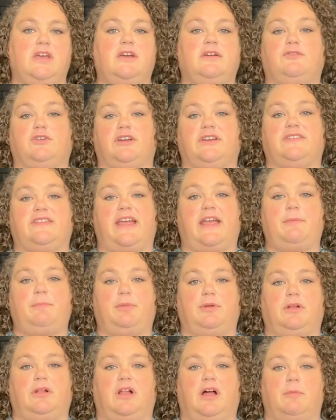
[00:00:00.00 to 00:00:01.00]
For
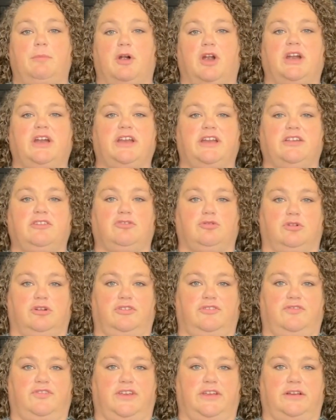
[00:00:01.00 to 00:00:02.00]
example, a marketing
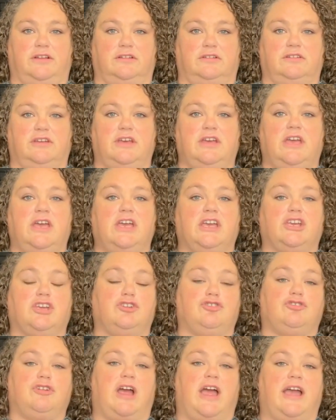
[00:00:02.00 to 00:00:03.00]
source field
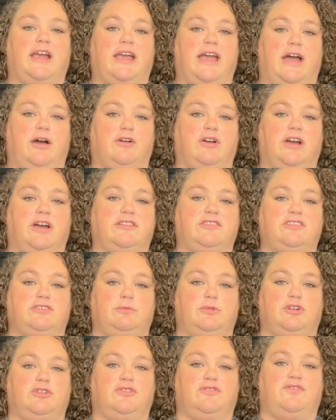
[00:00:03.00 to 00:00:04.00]
can track how
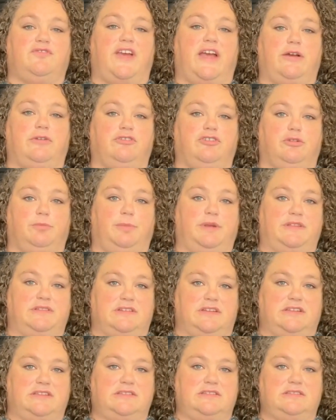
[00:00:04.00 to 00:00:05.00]
customers found your
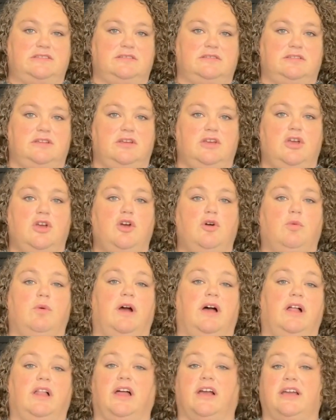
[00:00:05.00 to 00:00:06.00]
business,
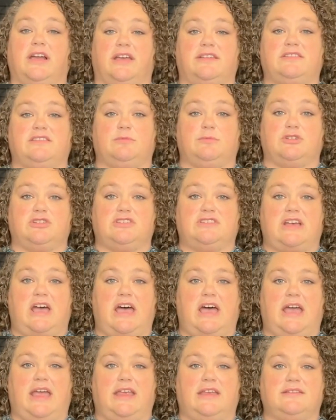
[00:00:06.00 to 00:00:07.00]
while a customer
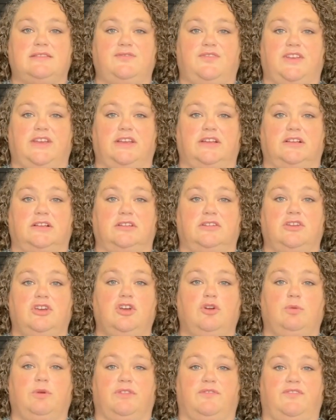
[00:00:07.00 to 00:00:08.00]
size field
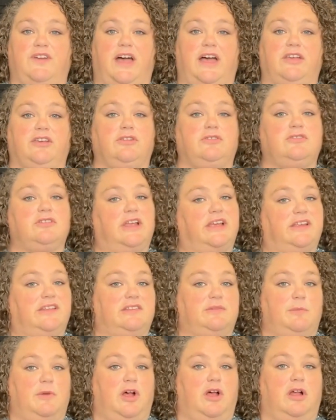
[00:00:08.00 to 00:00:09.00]
with values like
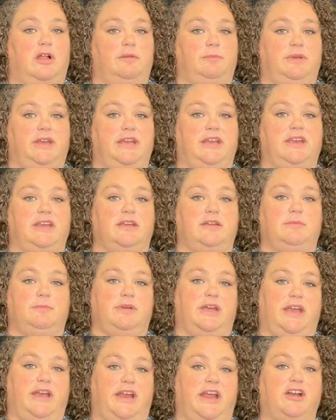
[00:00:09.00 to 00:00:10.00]
small, medium,
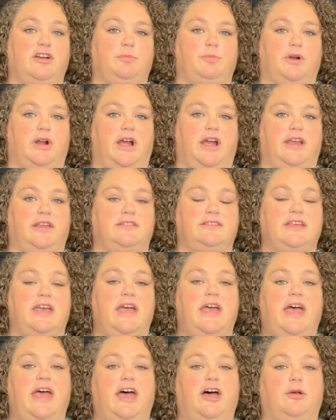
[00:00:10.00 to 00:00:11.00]
and enterprise
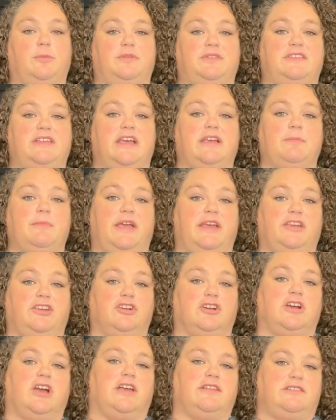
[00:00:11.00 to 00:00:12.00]
helps segment
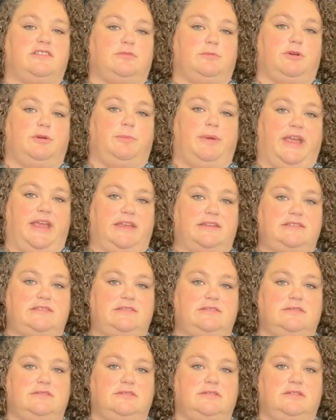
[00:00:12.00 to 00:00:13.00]
your customer base.